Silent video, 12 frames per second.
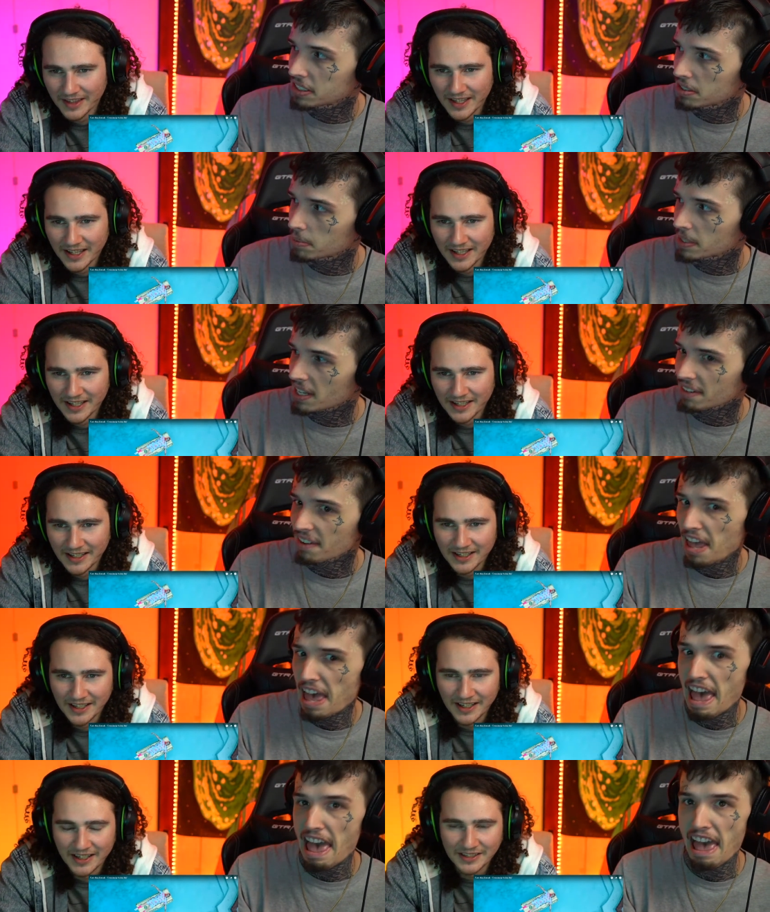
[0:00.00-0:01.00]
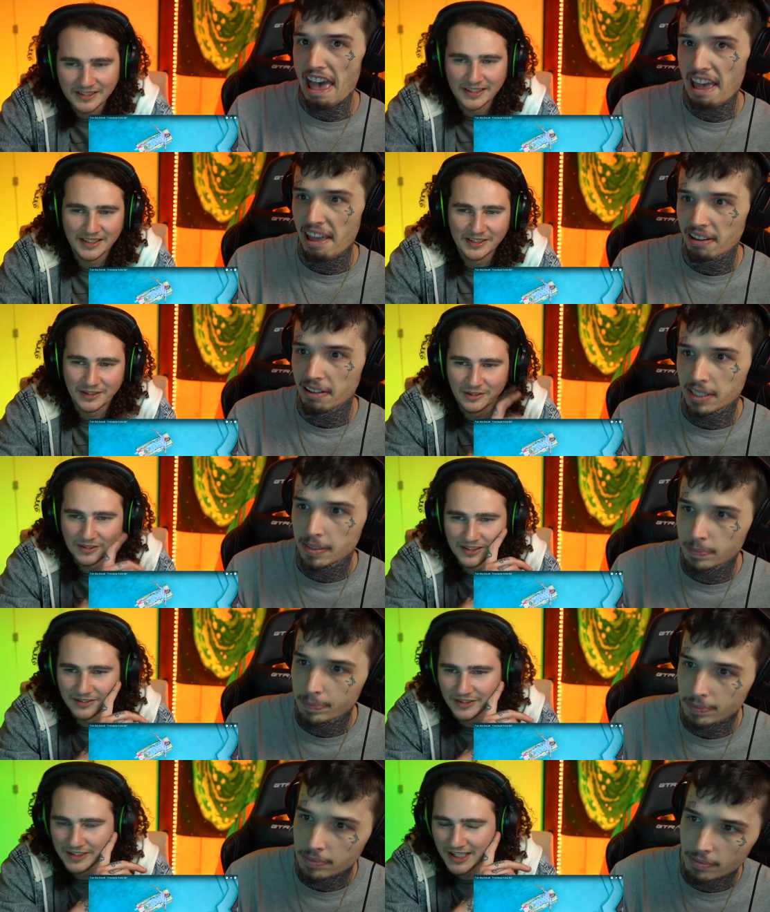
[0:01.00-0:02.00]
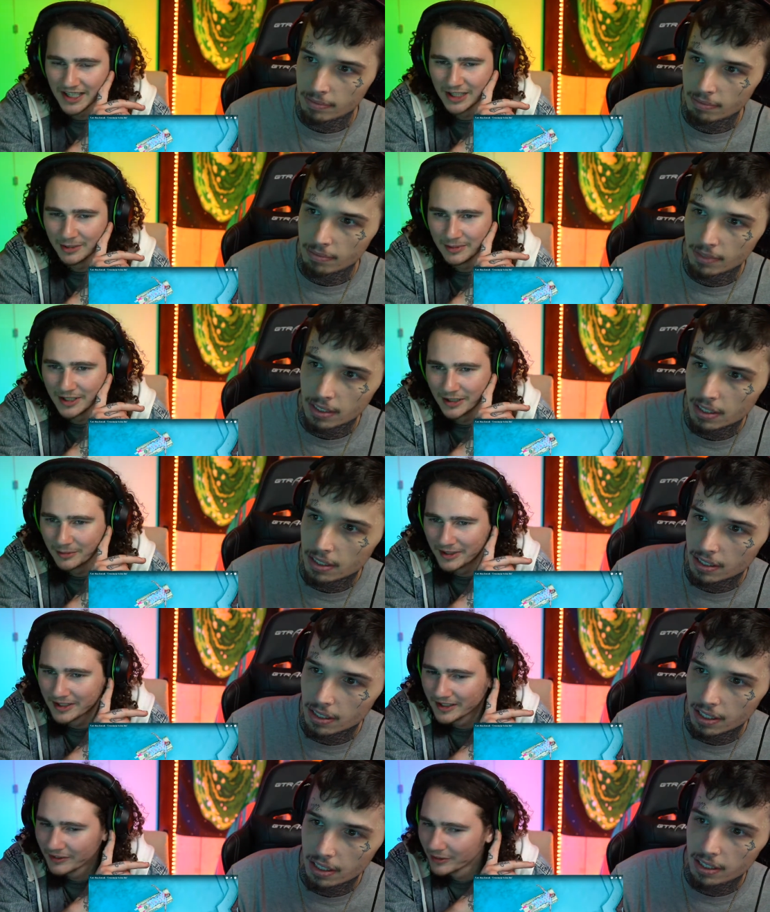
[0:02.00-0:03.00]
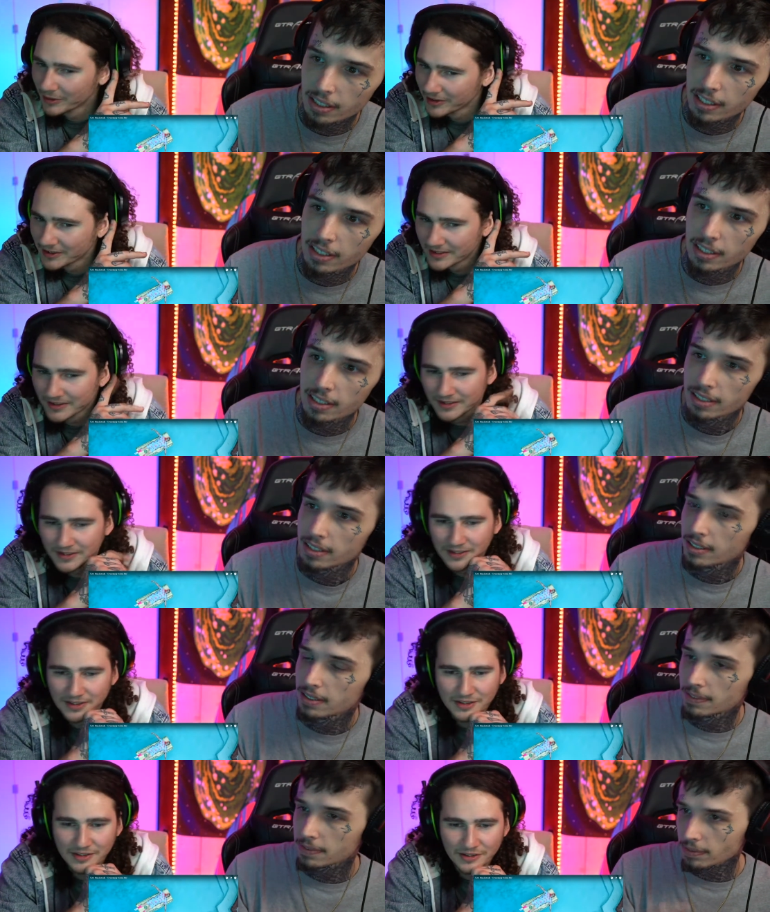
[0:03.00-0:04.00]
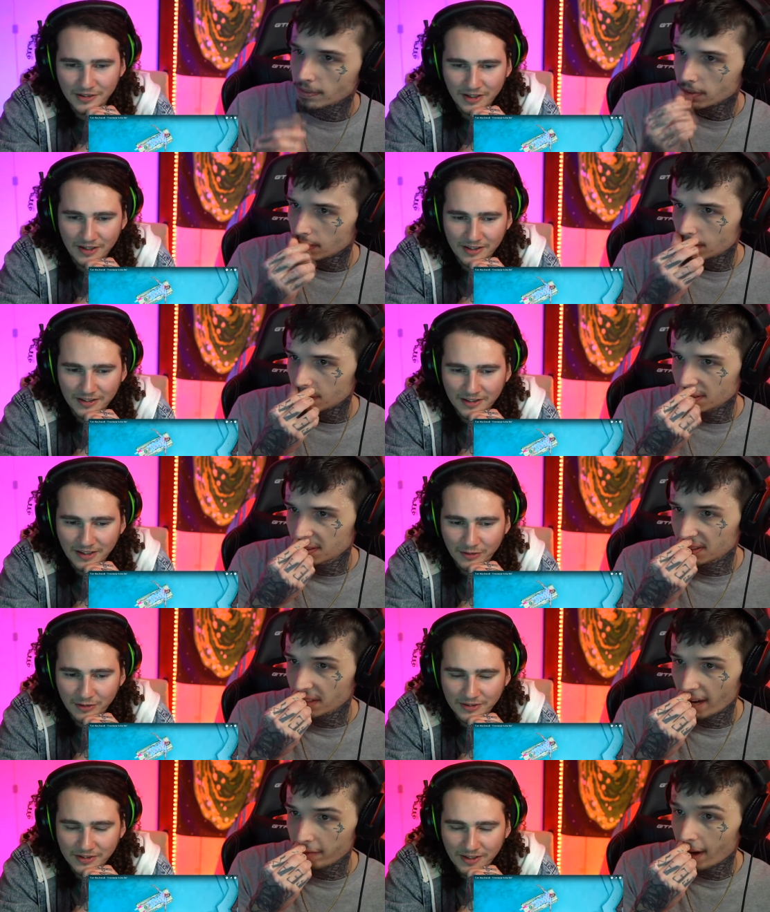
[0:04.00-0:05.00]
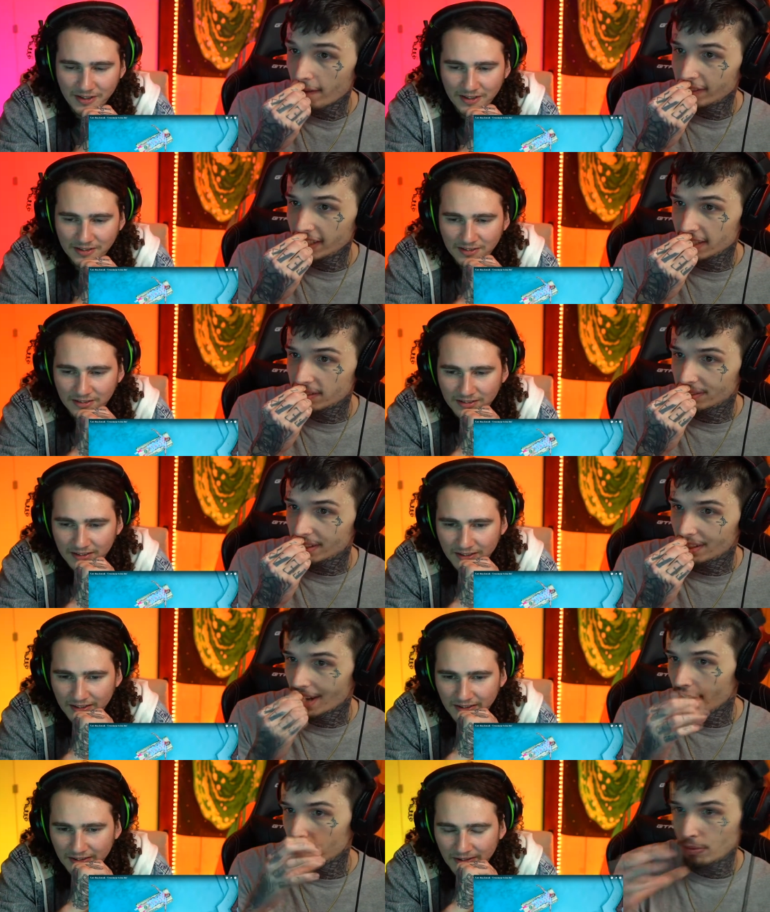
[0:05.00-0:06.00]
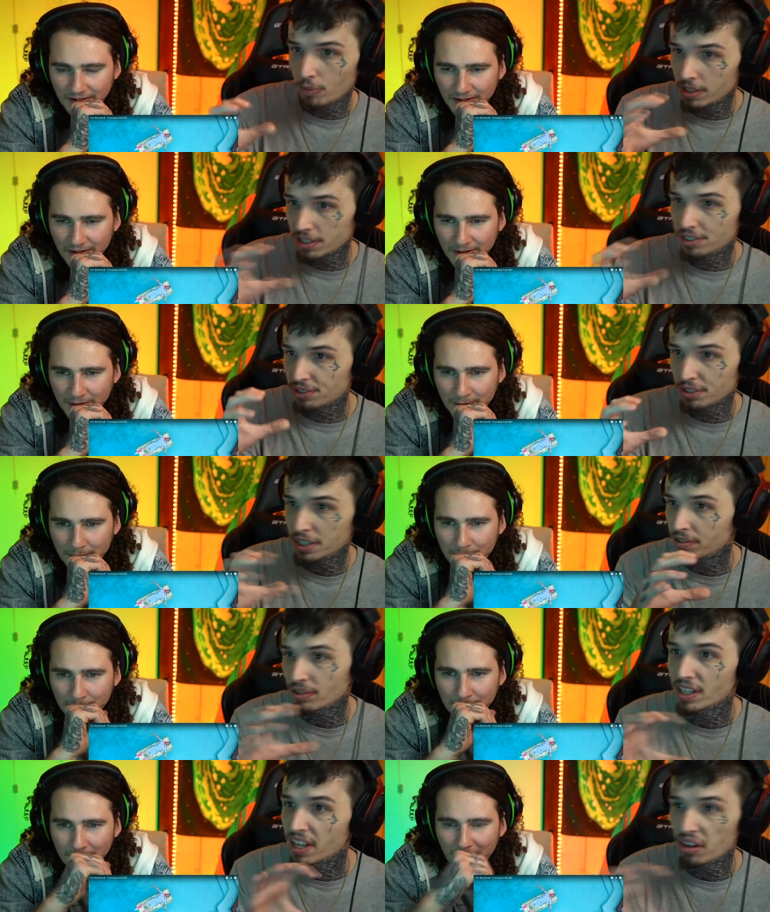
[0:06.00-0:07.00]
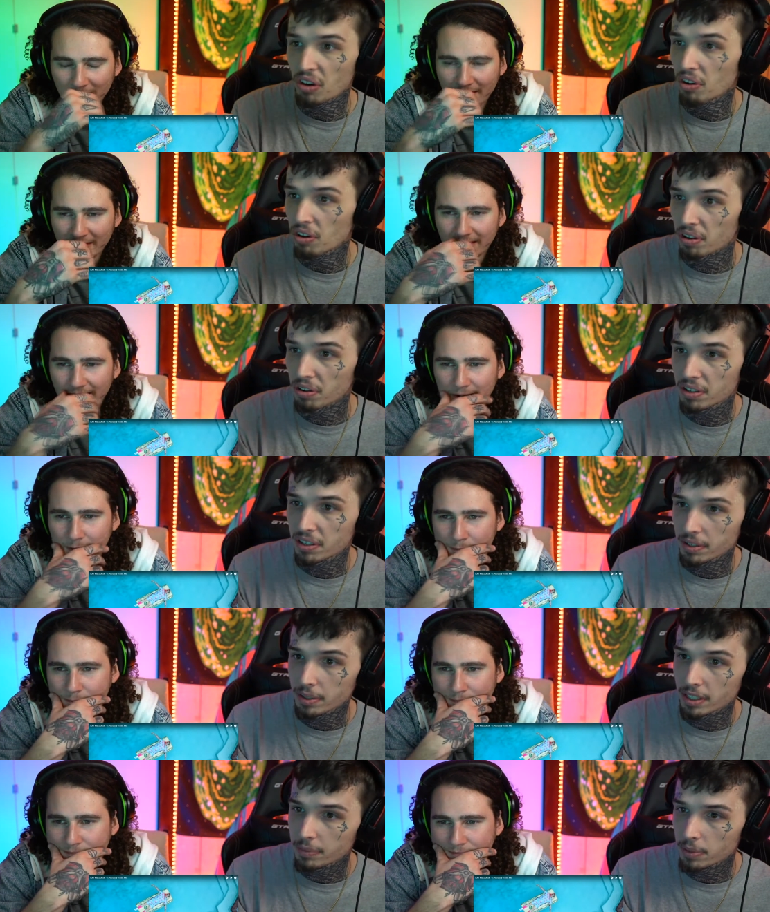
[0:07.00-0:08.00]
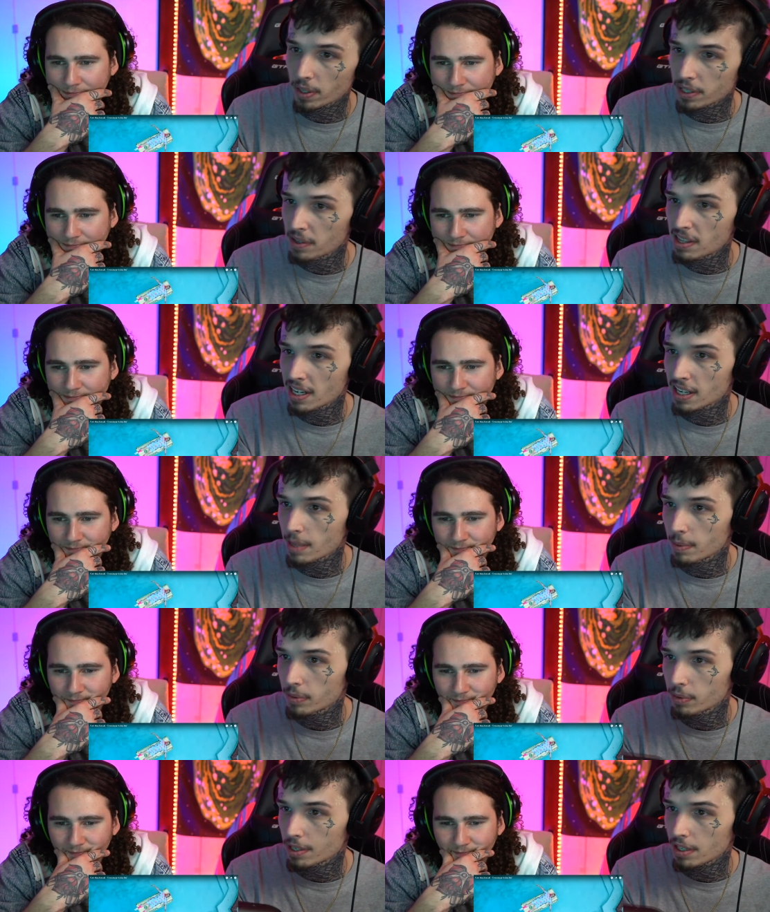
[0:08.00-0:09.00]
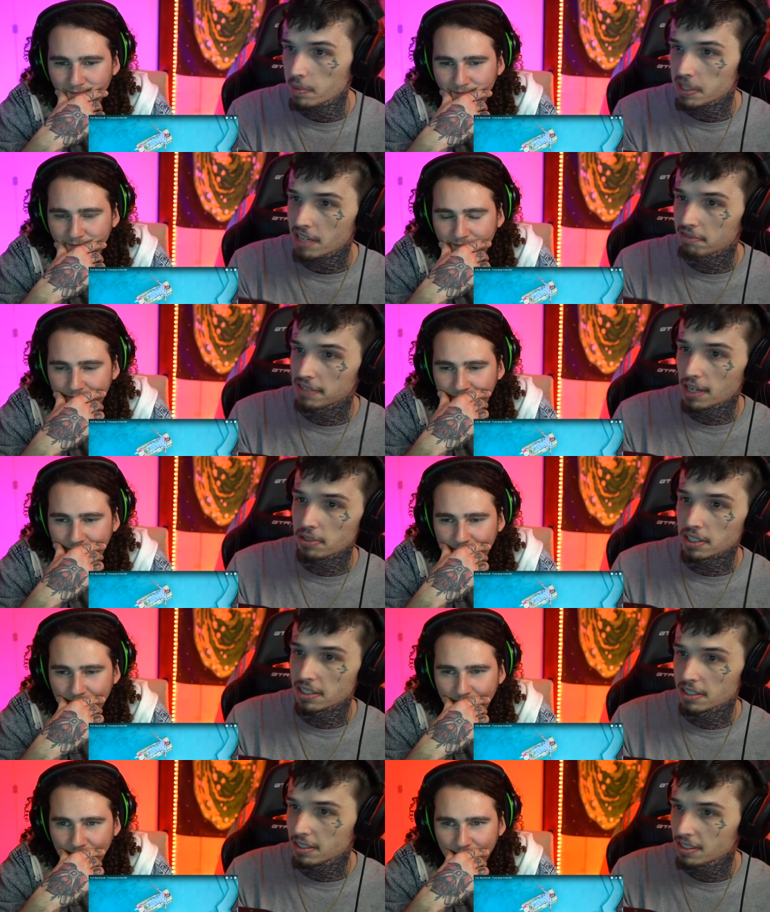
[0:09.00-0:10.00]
Speaker 1: dude, you'll be like, ah! No, it's a whole different time now, man. Yeah. It's triggered. Everything's triggered. Every word is triggering at all. Yeah. Well, what do you think of that? What do you think about that floaty?